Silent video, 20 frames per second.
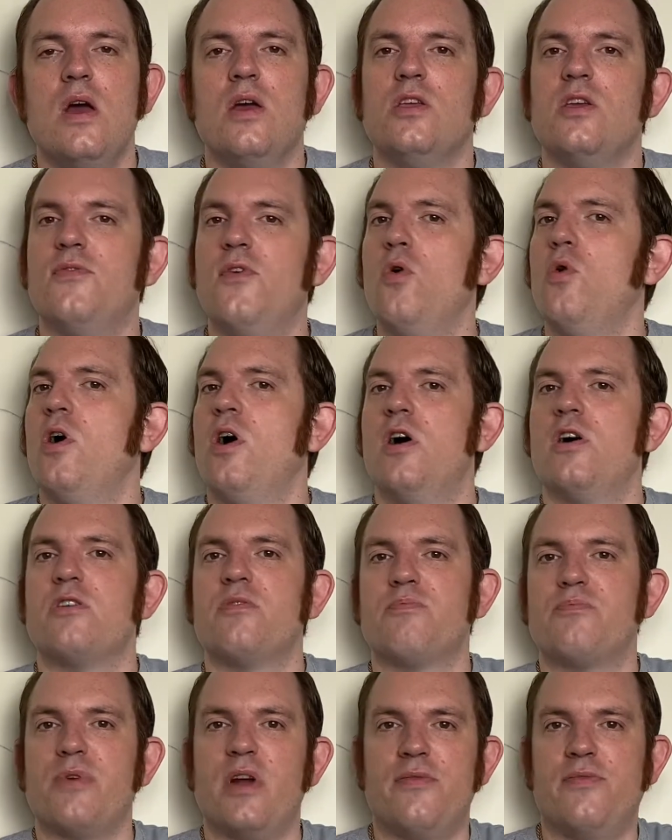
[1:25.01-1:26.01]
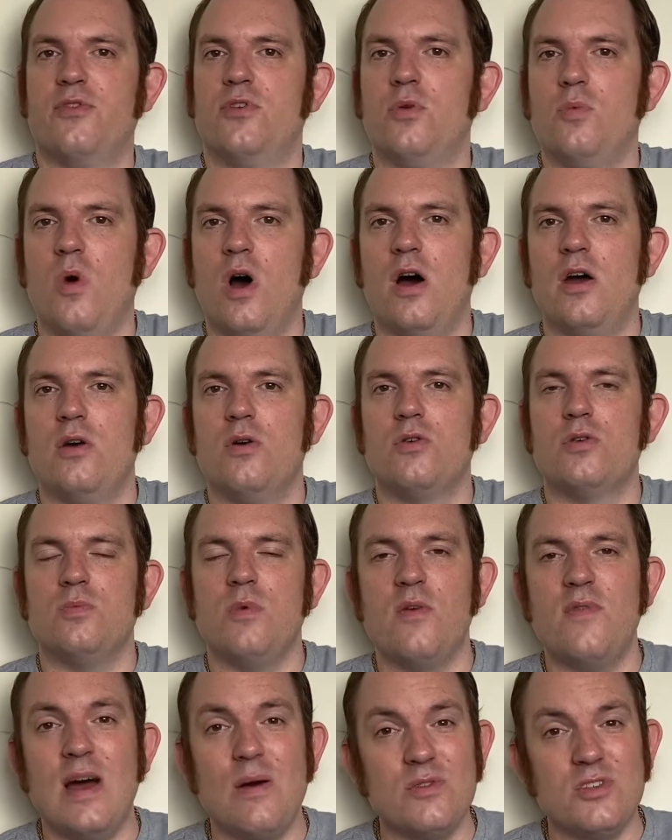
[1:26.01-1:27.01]
You've all heard of Breath of the Wild.
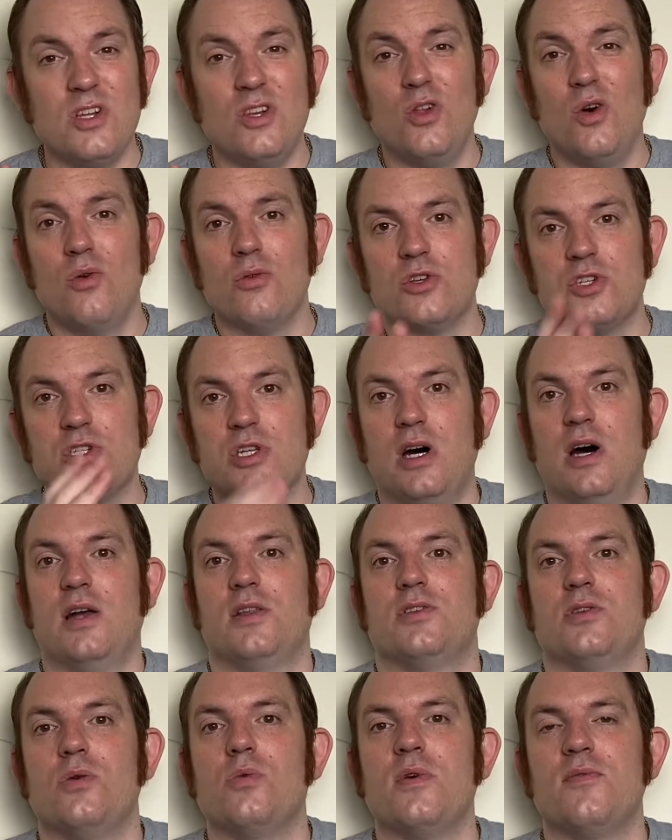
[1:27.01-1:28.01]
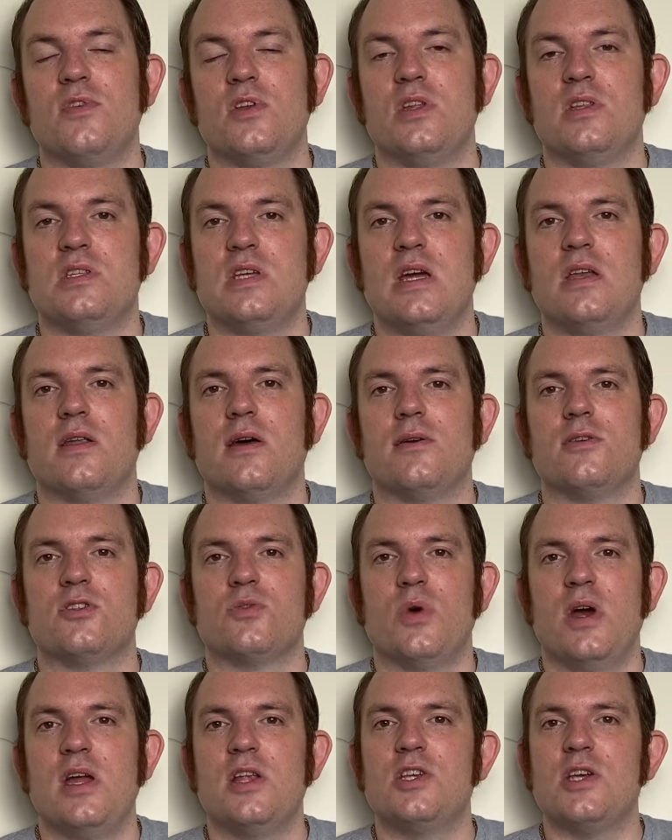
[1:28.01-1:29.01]
Well, that was a launch title with the Nintendo
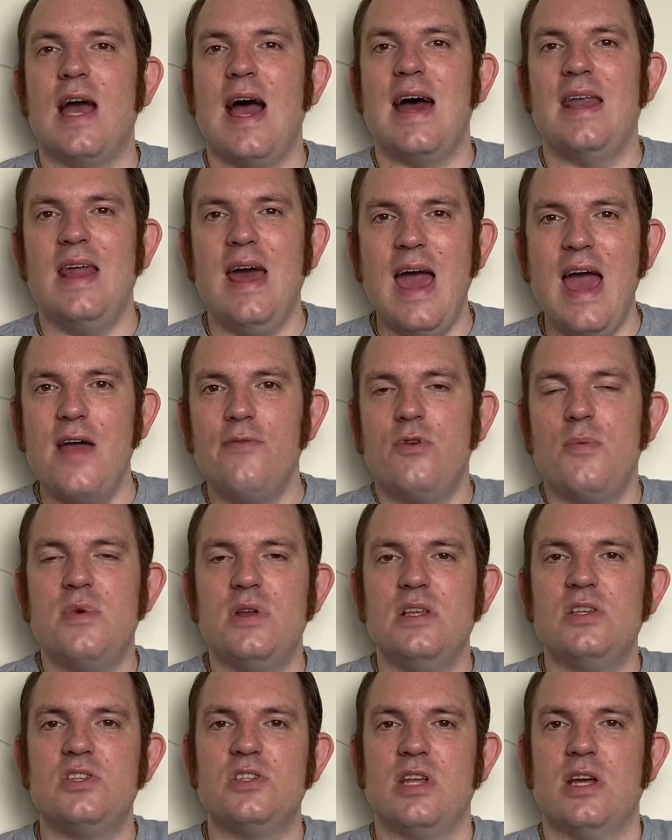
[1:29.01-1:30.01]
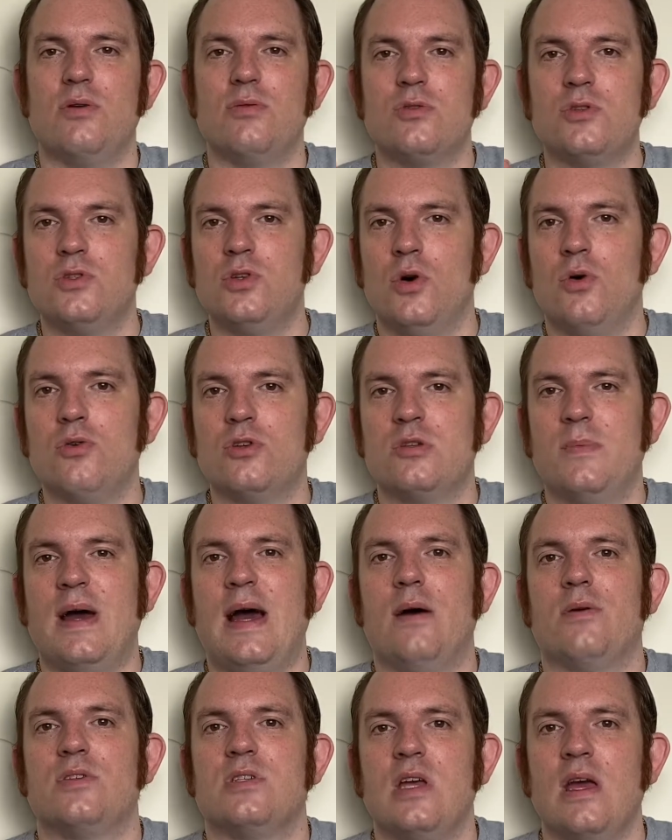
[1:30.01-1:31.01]
Switch, and everybody still talks
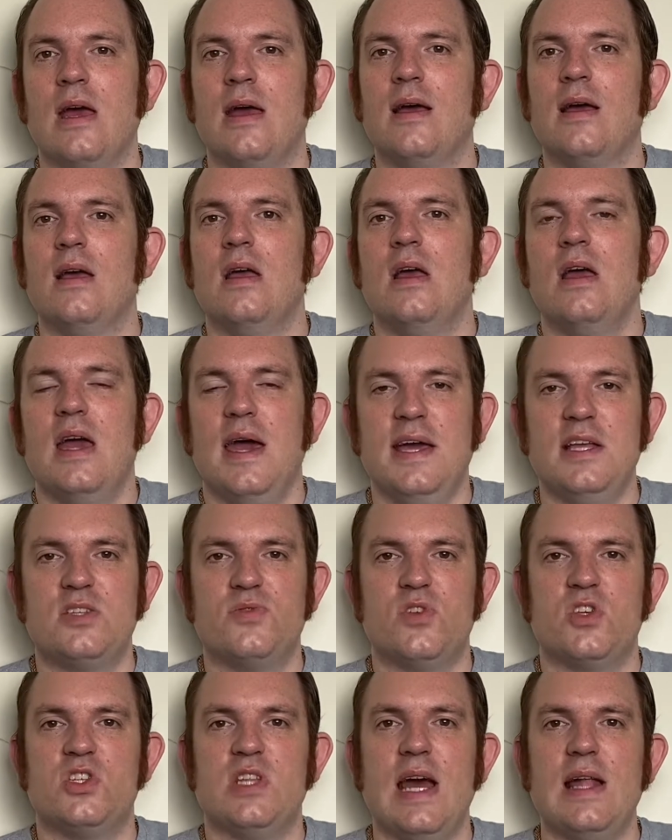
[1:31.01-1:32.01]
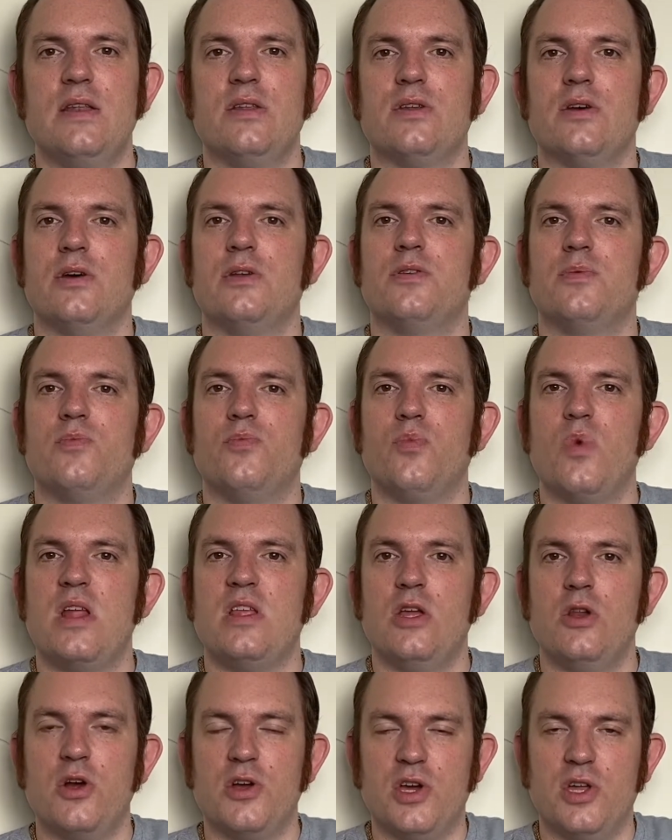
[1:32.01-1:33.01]
about it. It's the standard when
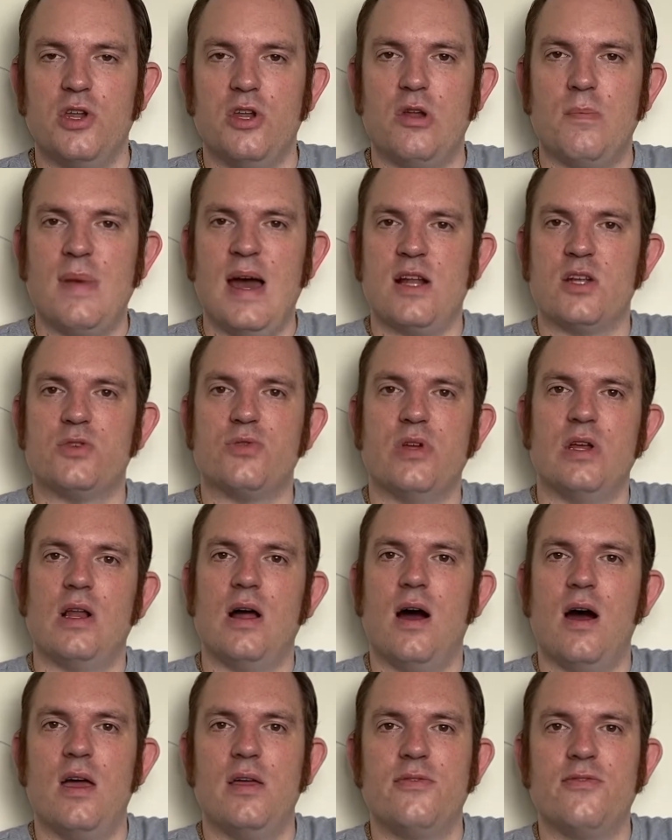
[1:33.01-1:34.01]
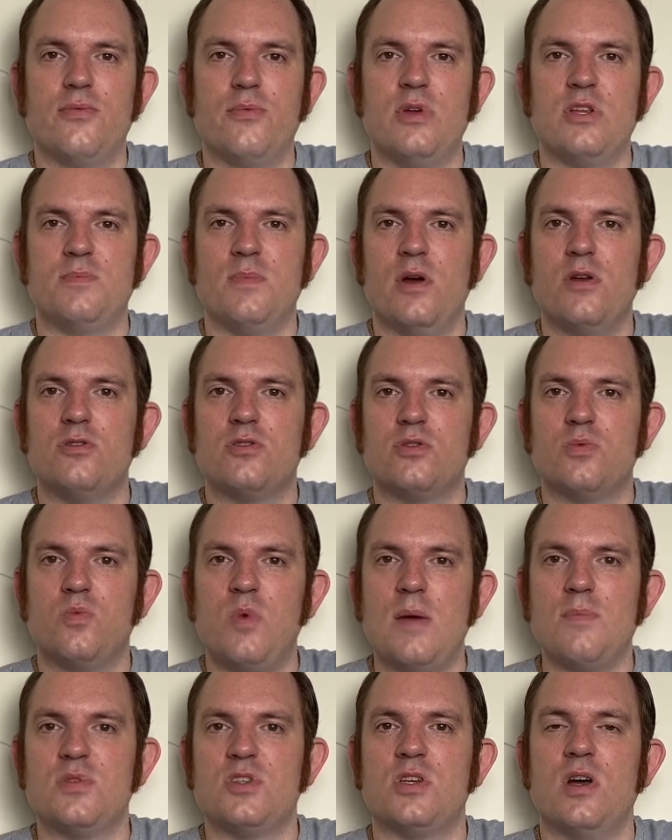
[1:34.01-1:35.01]
you're looking at the battery life, which most
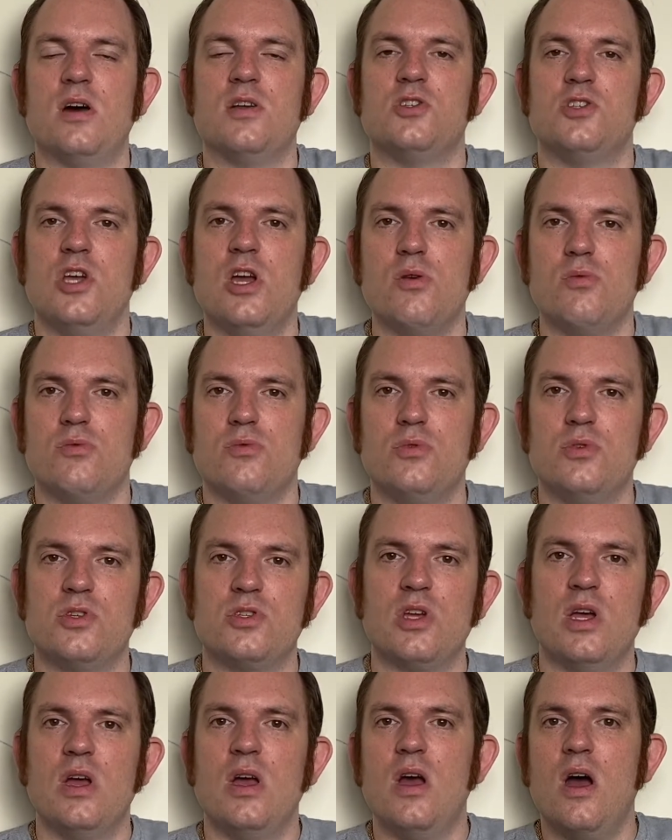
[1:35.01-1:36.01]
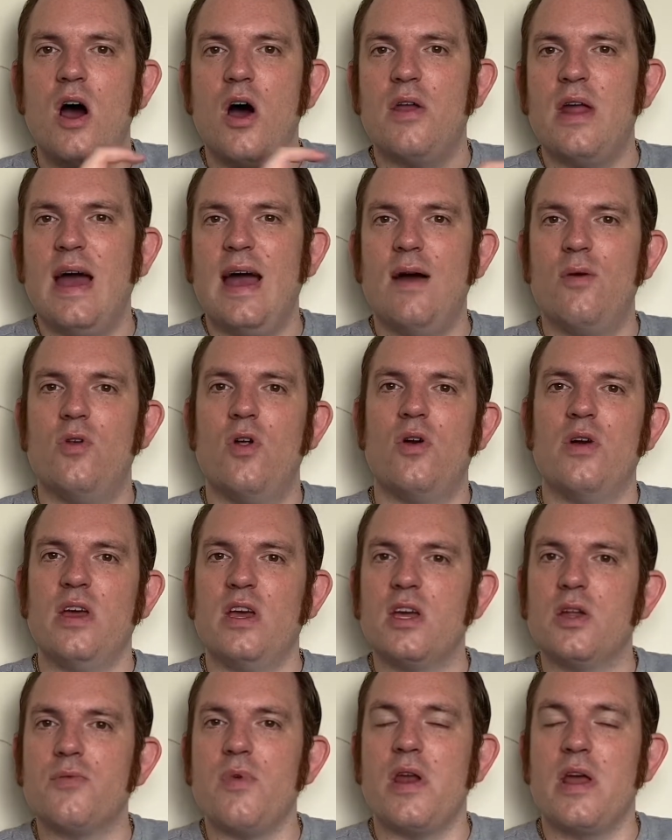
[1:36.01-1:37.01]
websites use, on how long it
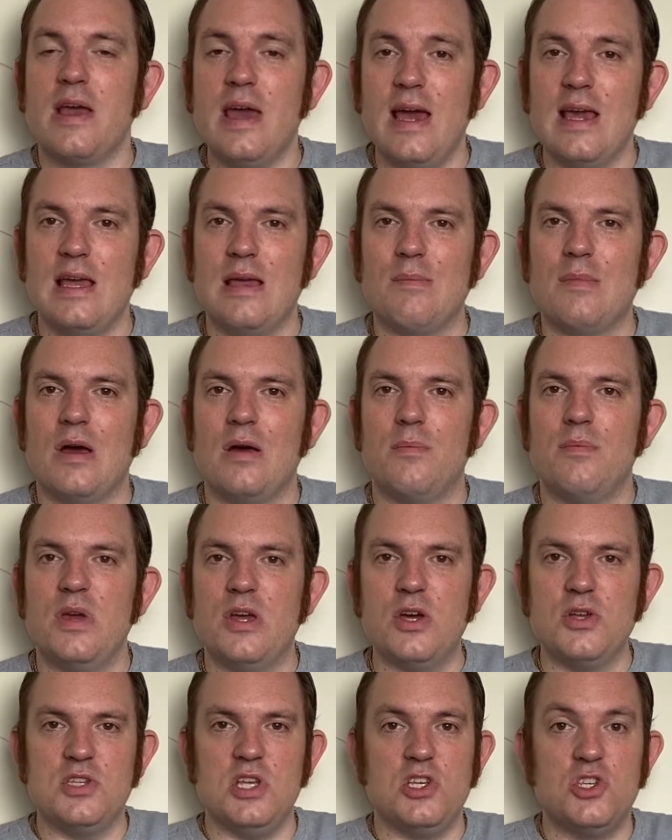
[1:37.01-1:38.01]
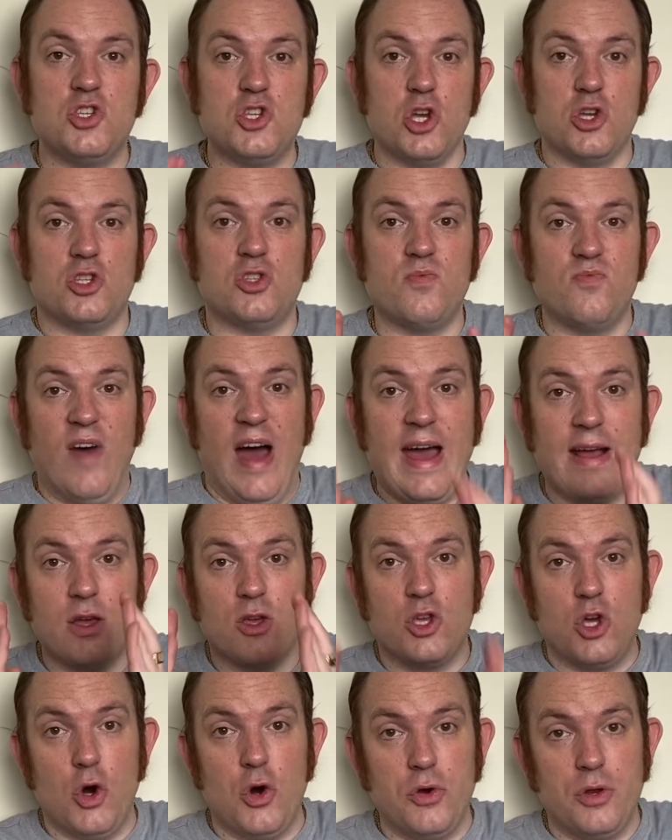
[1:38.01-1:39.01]
can run a game, because it's just that
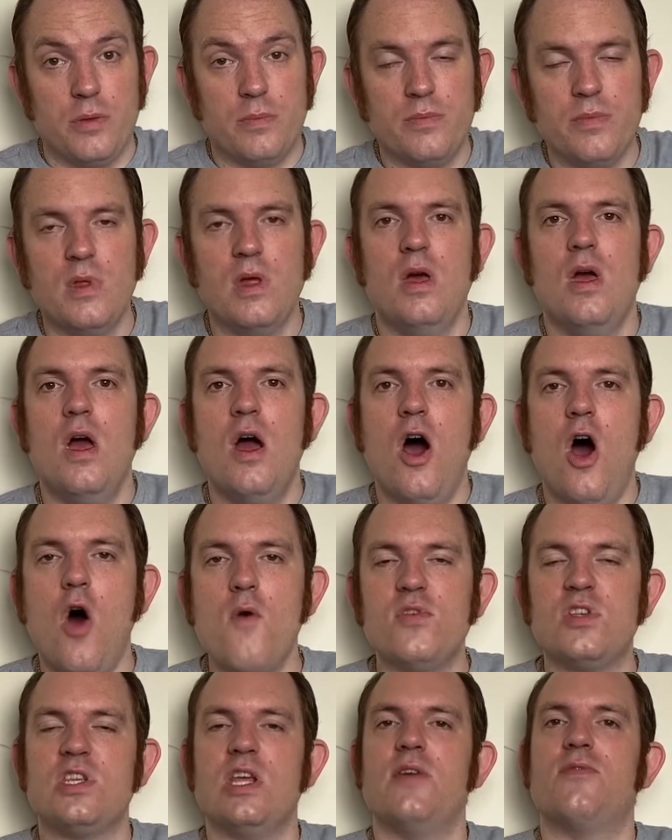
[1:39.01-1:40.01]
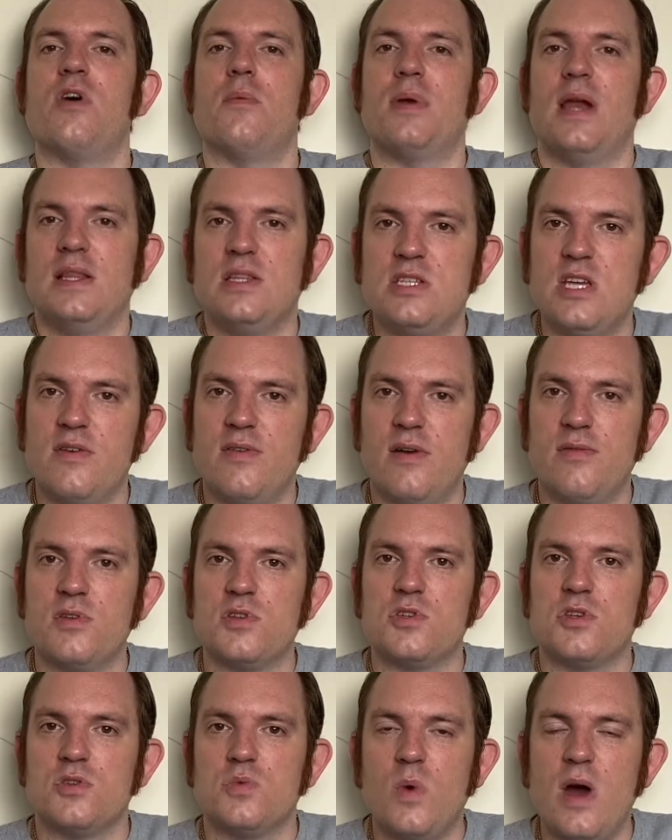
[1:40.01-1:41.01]
good. Obviously, you've got plenty of
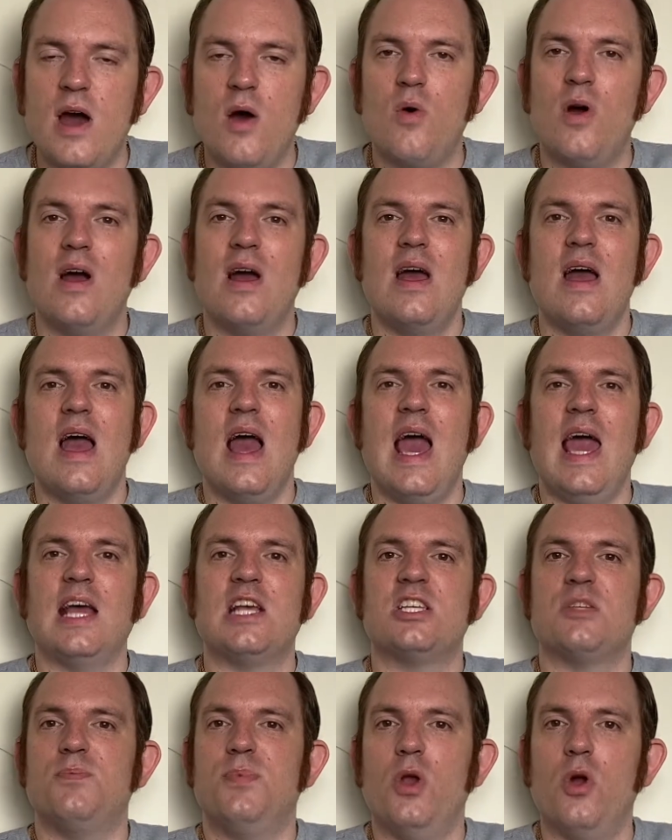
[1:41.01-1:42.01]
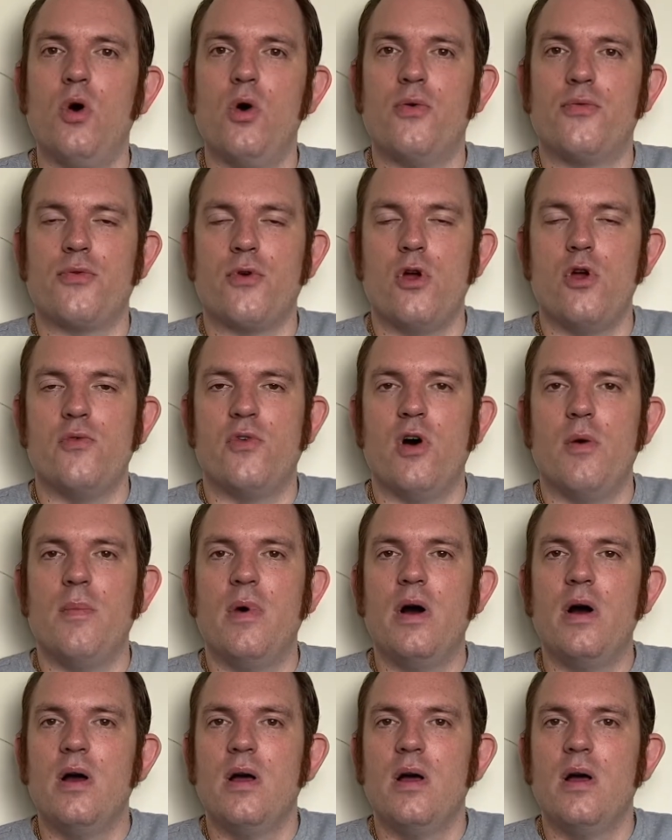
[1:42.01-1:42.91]
others as well. Explore through them.